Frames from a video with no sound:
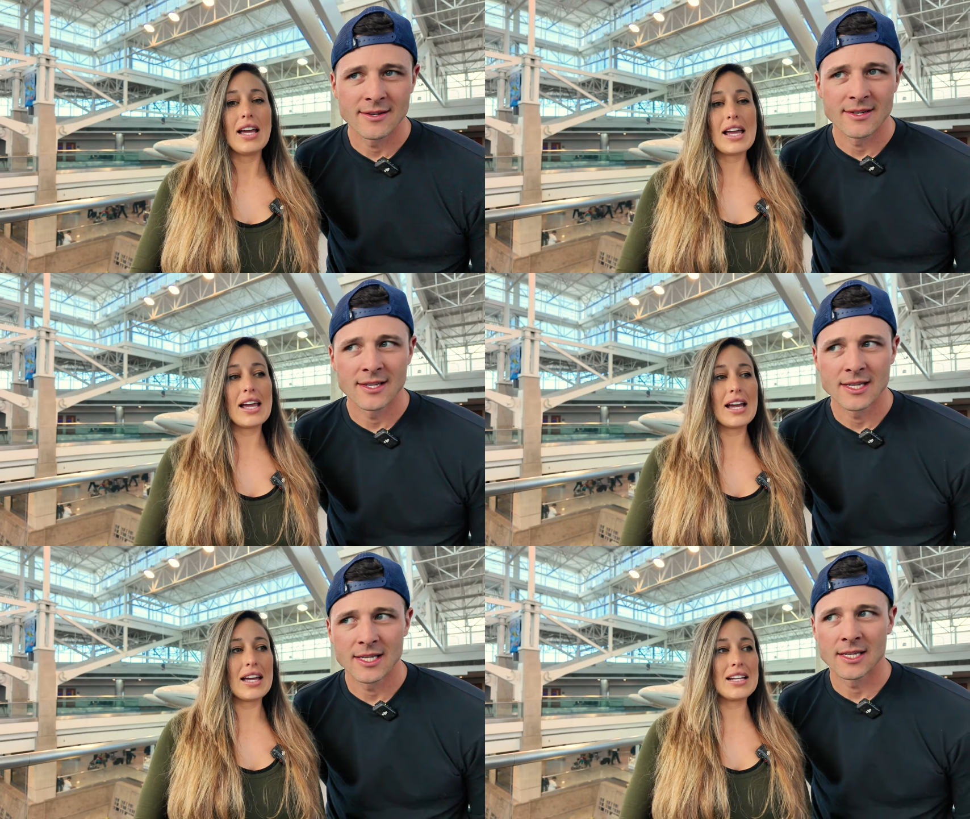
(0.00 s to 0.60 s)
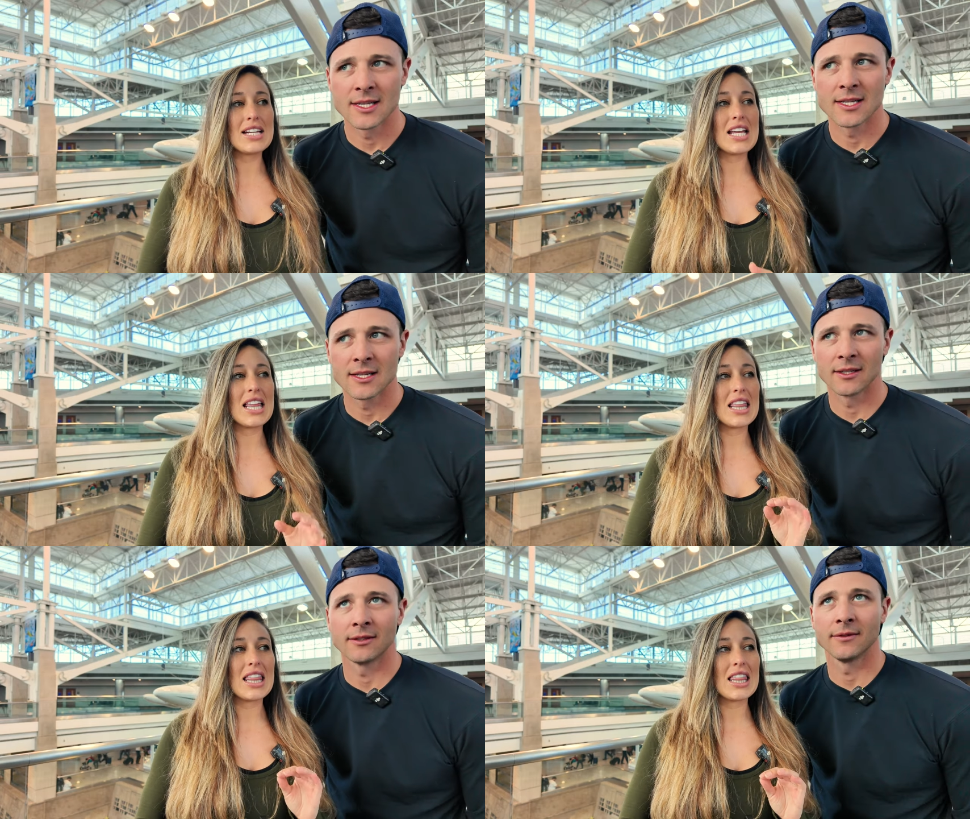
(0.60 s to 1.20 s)
Speaker 1: And
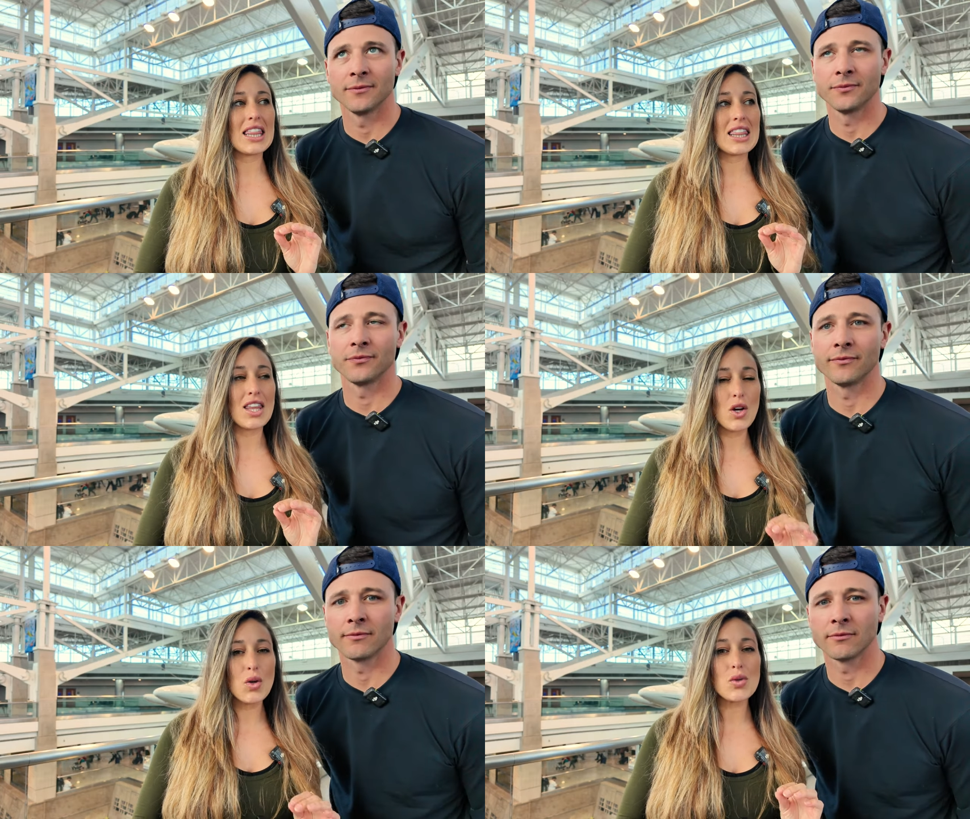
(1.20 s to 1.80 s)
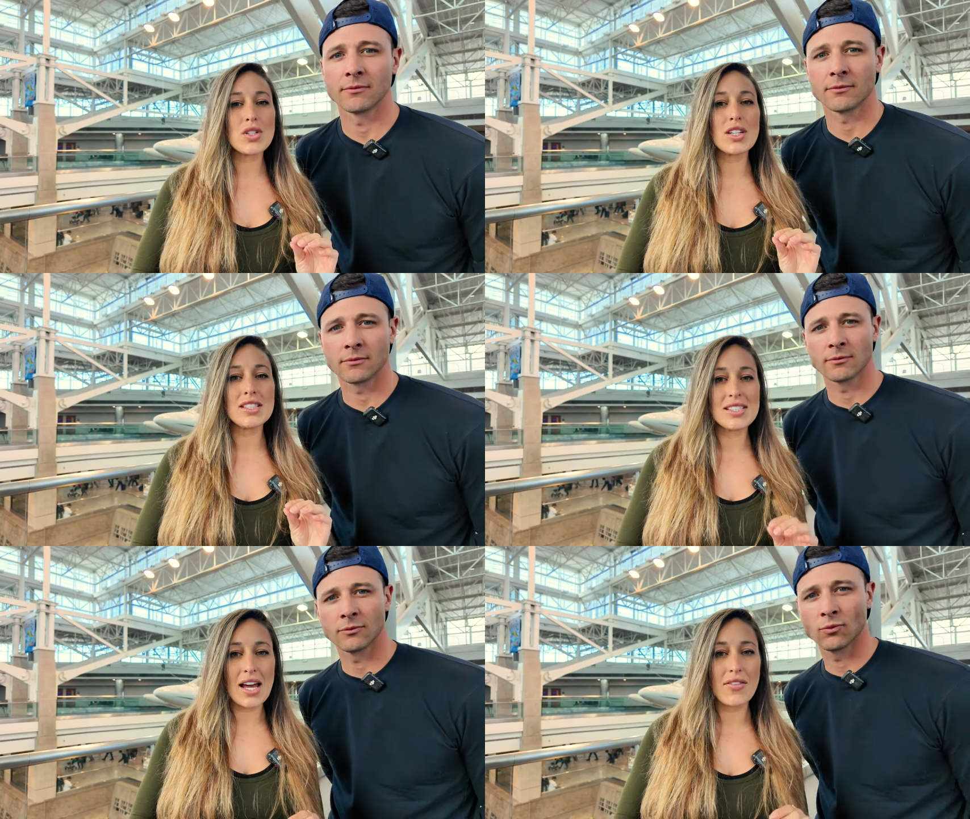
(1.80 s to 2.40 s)
those could
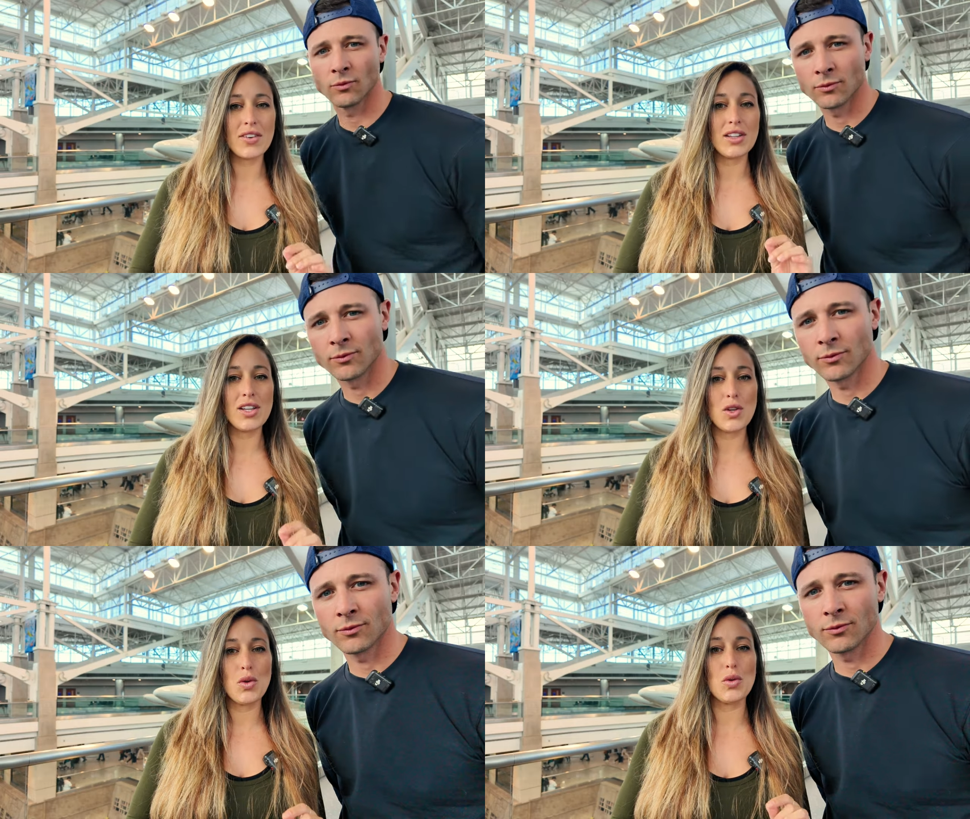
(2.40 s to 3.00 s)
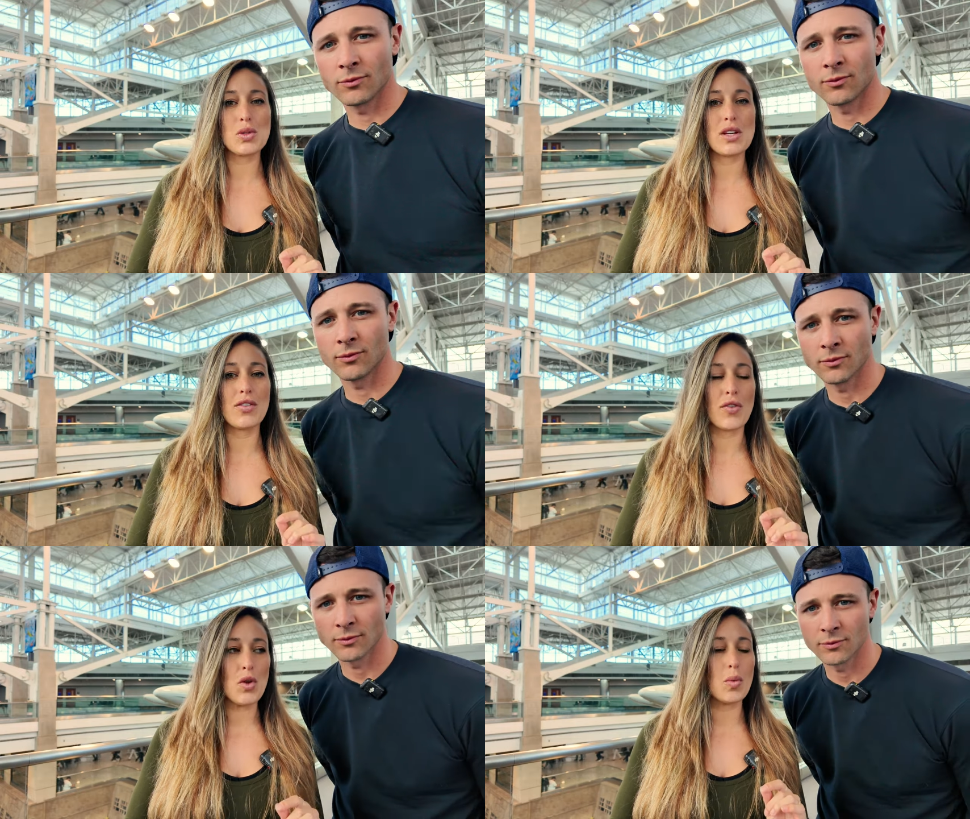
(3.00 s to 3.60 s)
definitely use a
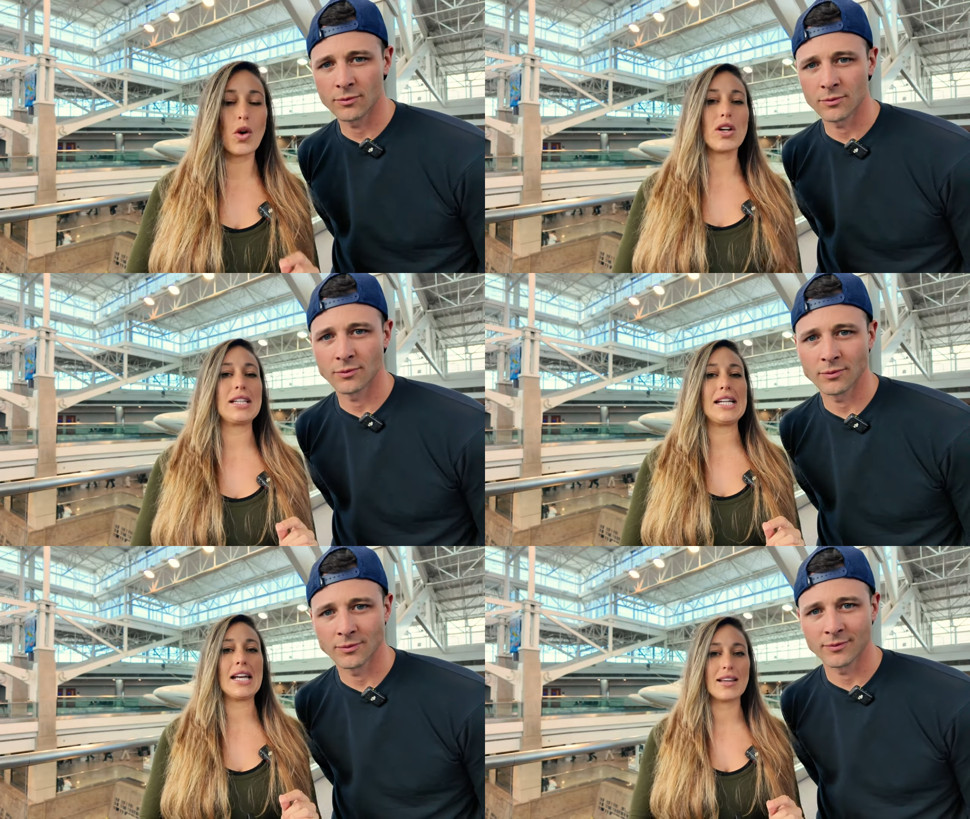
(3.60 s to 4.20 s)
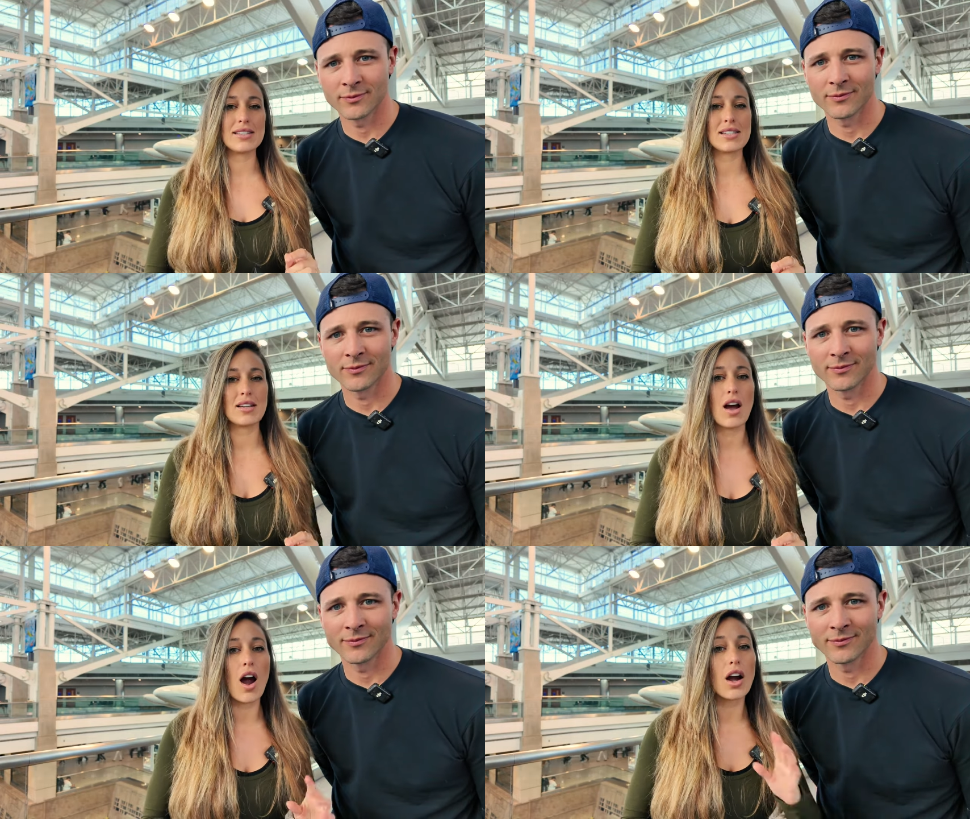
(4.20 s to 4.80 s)
few more cleanings.
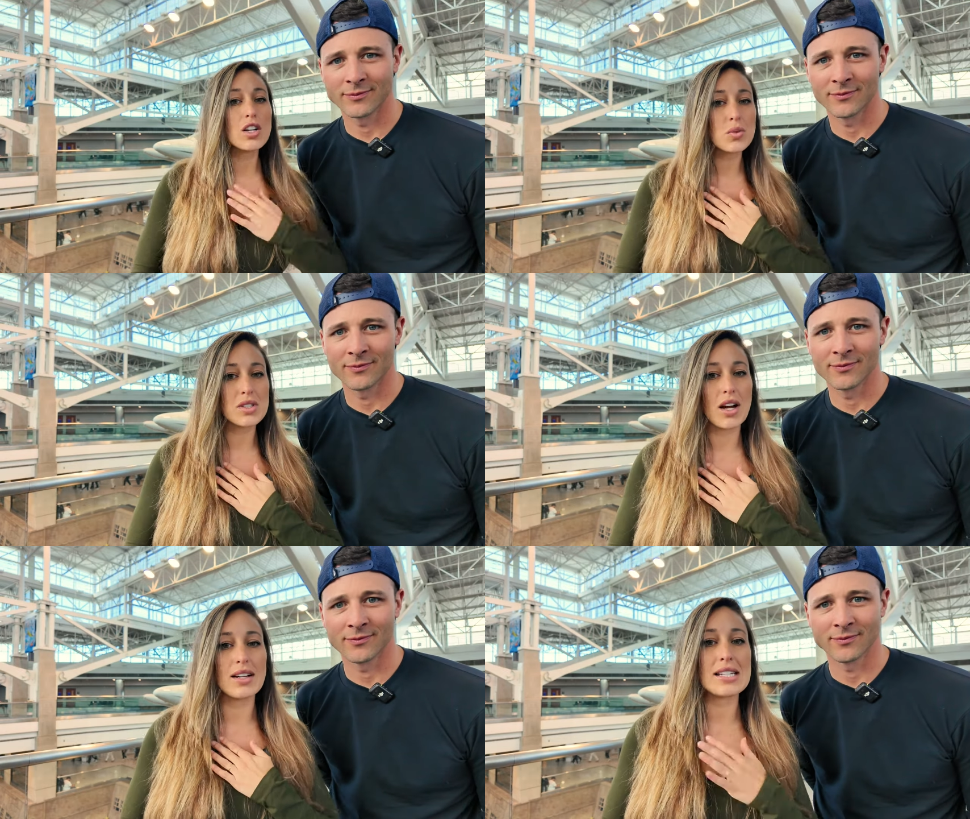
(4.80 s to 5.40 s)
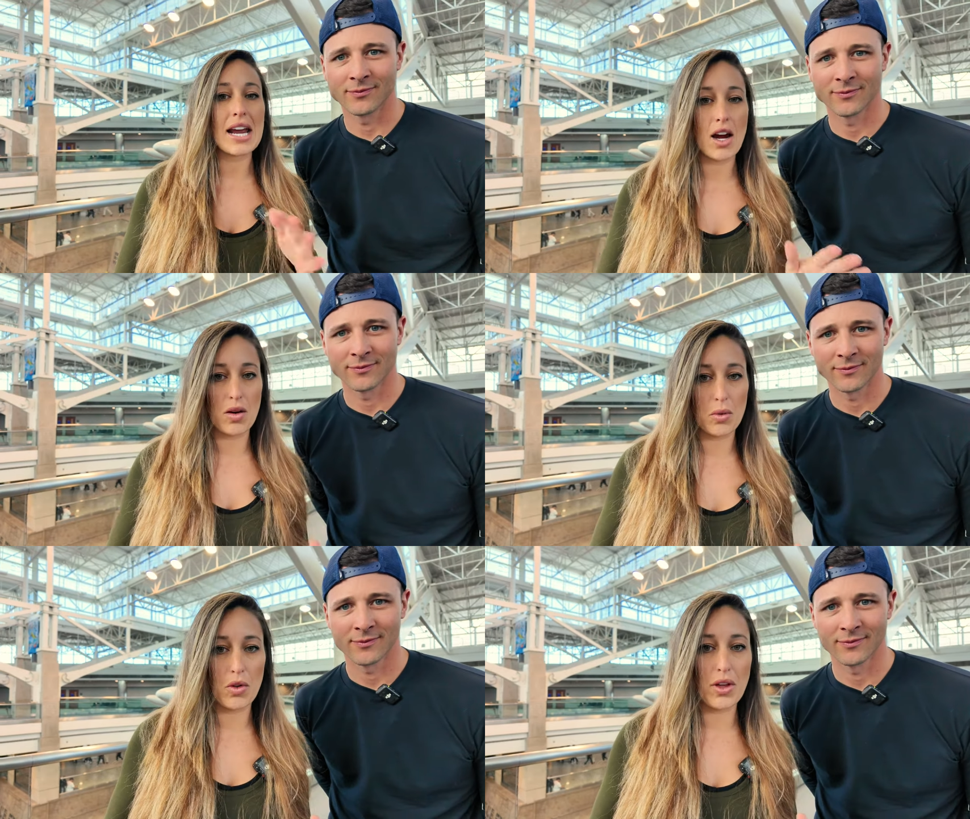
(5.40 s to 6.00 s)
Ours was not
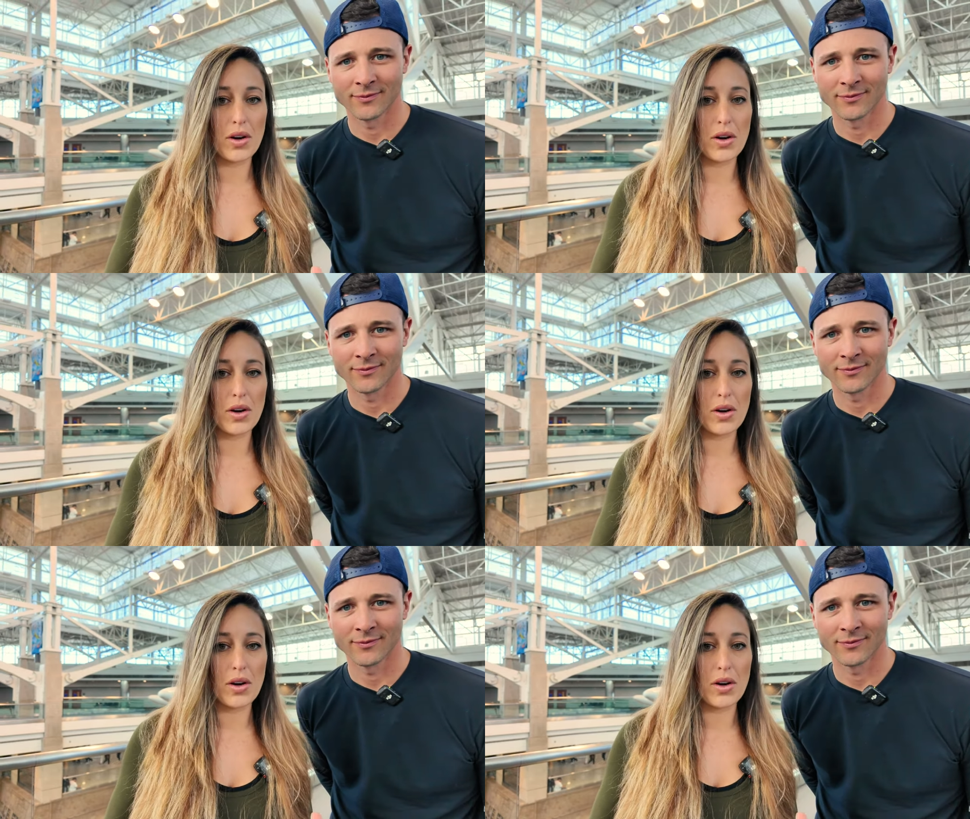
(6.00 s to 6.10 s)
terrible,